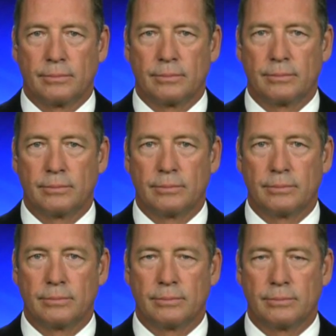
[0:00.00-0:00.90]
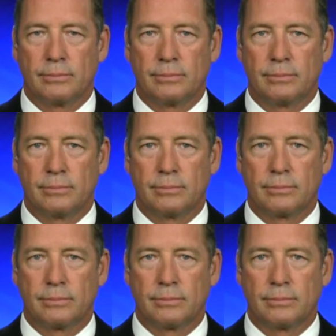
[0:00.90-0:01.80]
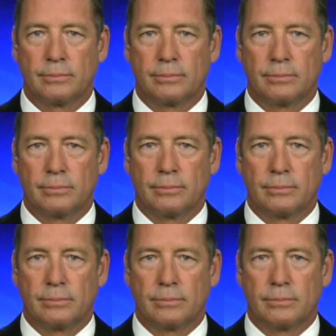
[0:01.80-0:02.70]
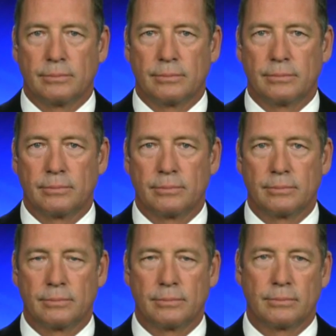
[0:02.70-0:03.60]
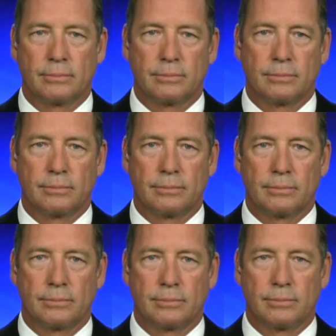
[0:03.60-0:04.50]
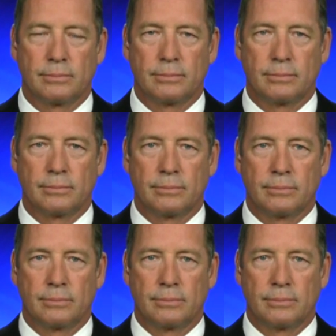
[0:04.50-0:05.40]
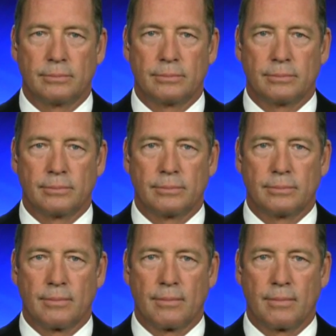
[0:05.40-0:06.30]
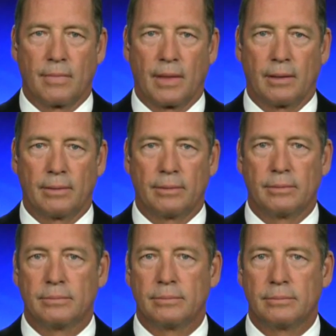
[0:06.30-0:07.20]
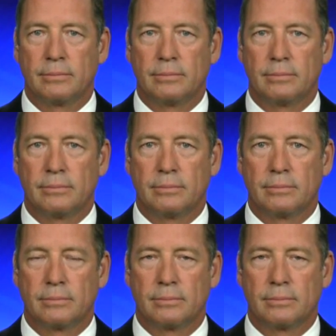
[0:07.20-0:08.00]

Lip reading: [no speech]